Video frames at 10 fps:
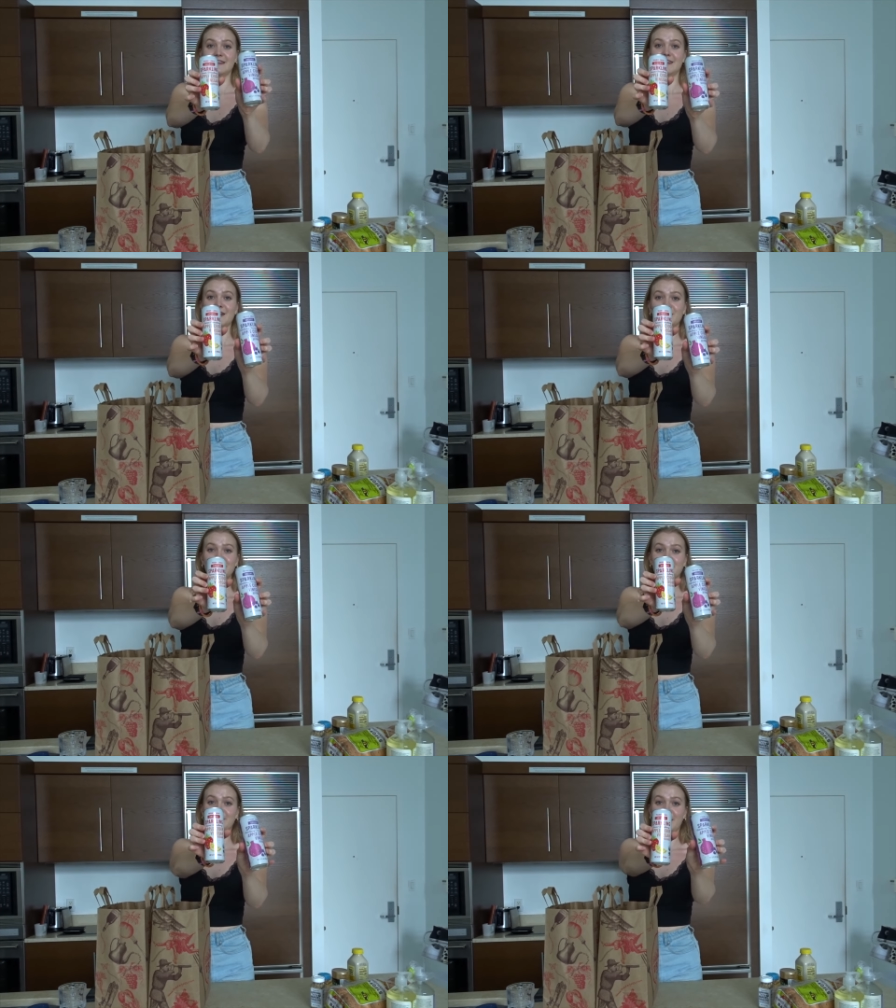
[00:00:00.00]
That
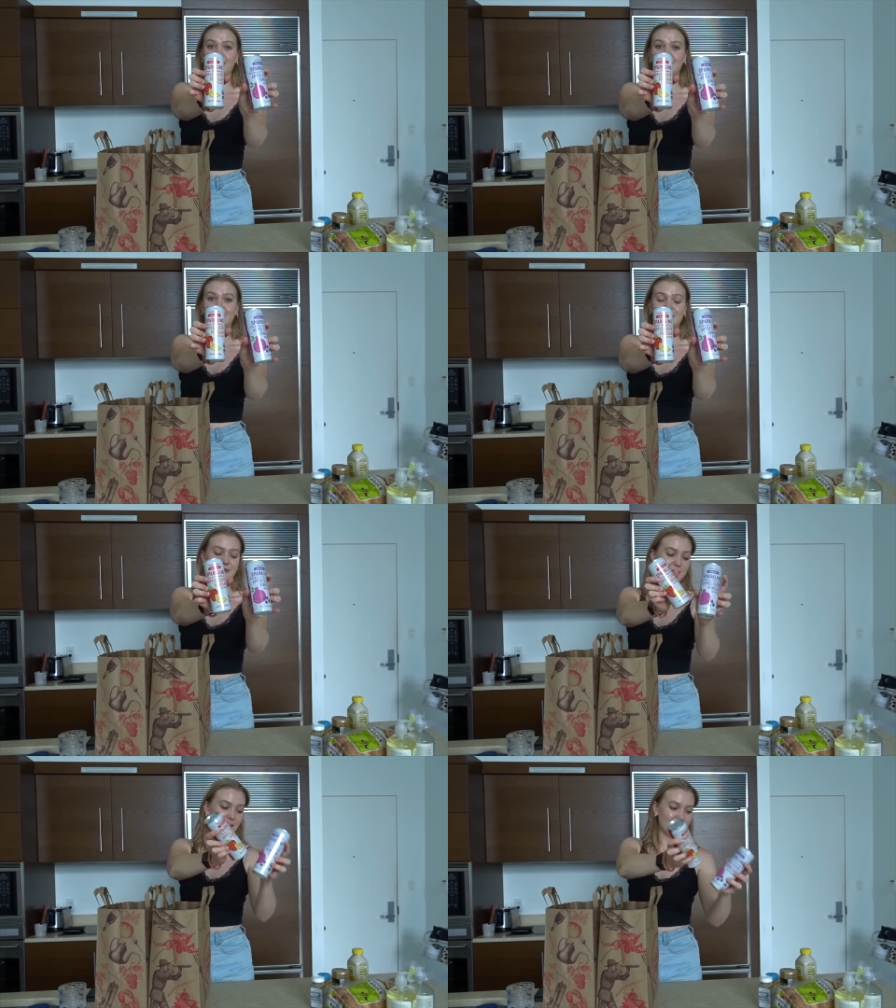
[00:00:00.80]
looks very good
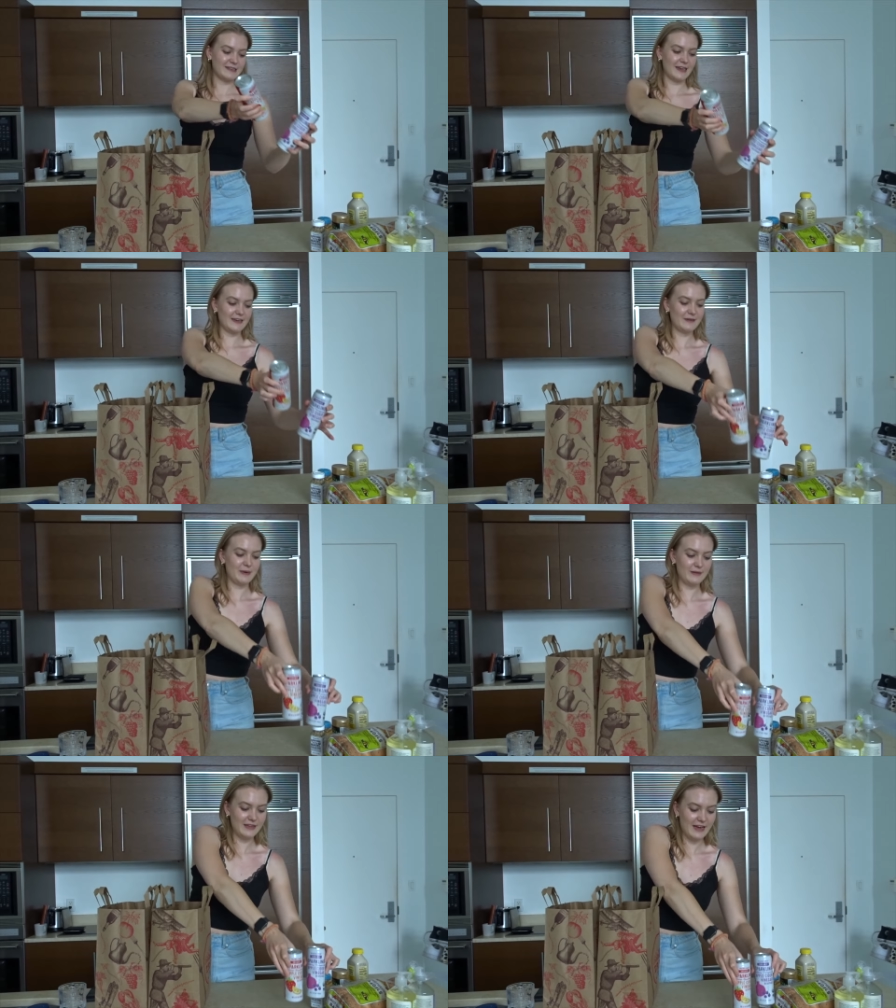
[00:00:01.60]
too, I'm excited
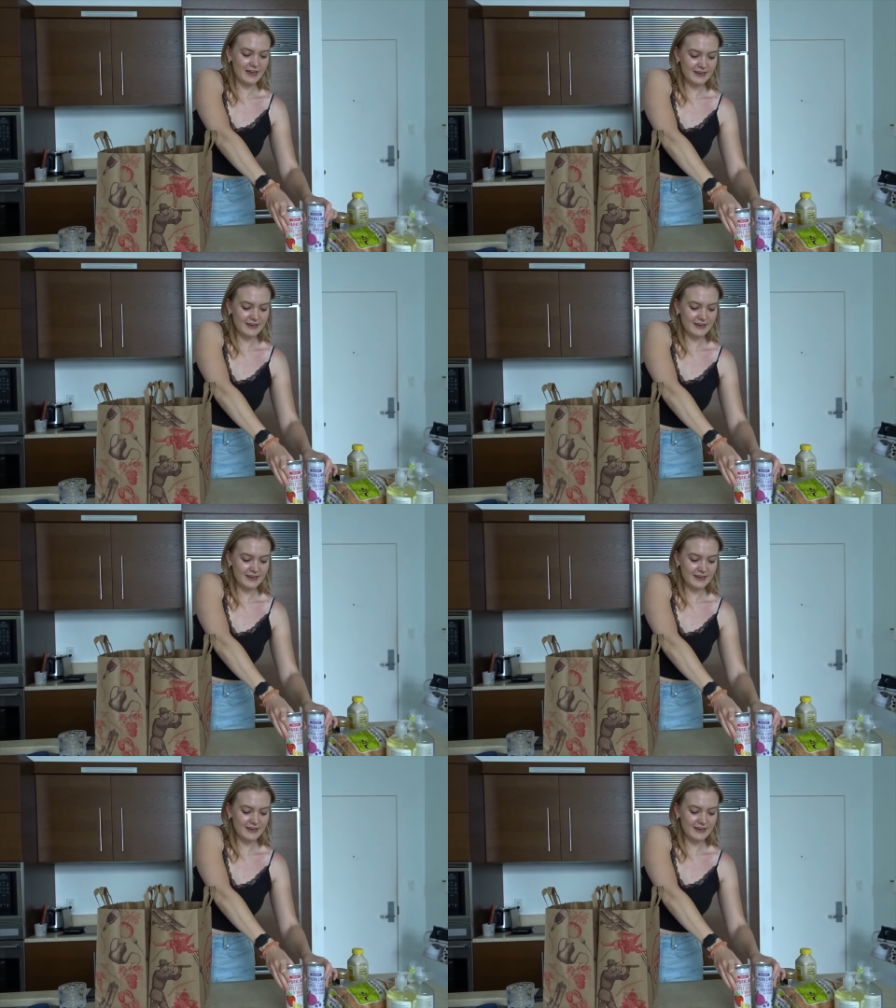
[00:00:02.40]
about that.